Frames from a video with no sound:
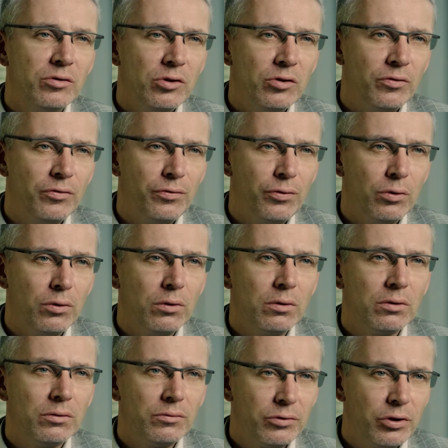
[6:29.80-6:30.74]

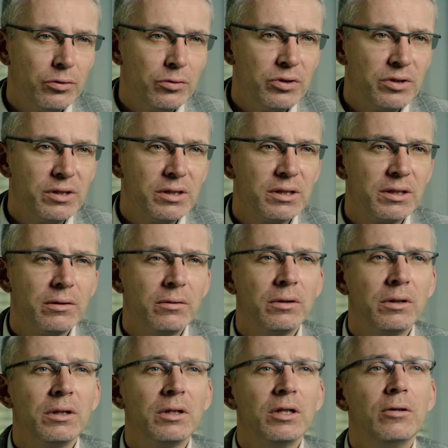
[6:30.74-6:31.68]
4 doses,
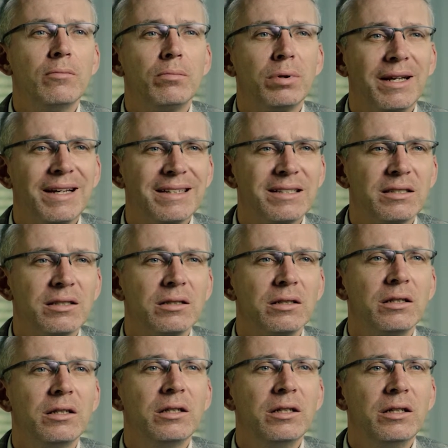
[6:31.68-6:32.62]
plus
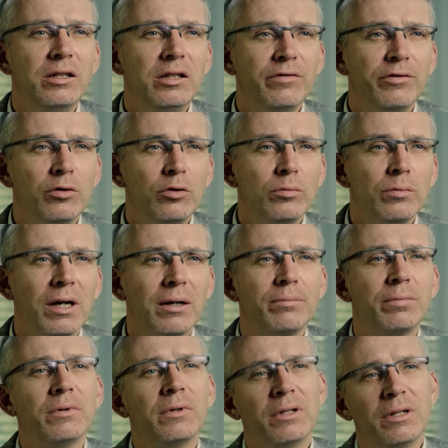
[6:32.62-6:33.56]

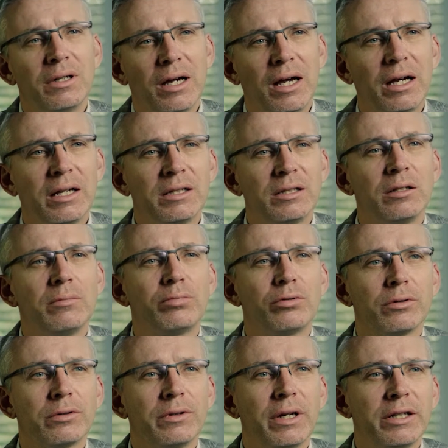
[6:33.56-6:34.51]
nivolumab until
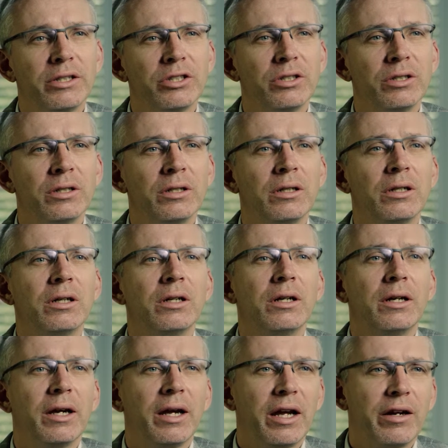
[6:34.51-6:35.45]
progression
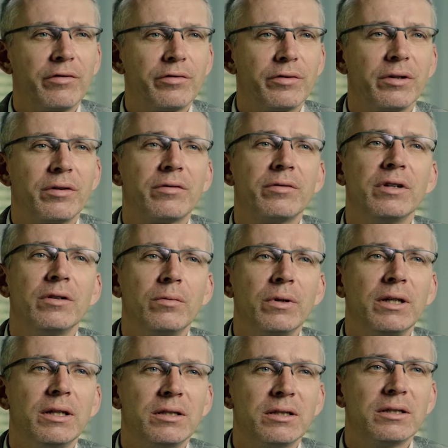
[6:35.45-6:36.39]
every 3
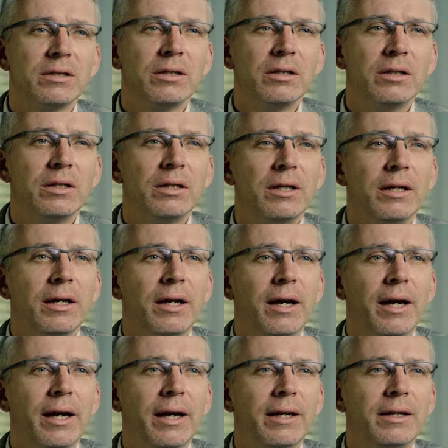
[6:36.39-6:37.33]
weeks.
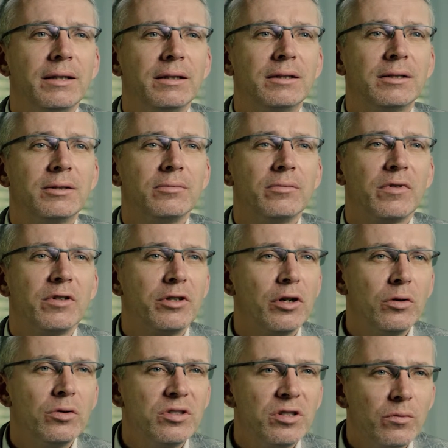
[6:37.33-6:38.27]
And the
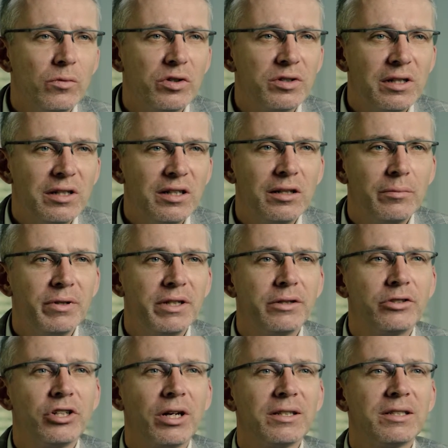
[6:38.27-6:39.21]
dosing was a little bit
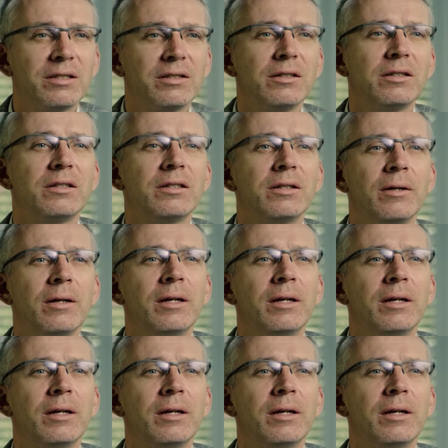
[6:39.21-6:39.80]
adjusted,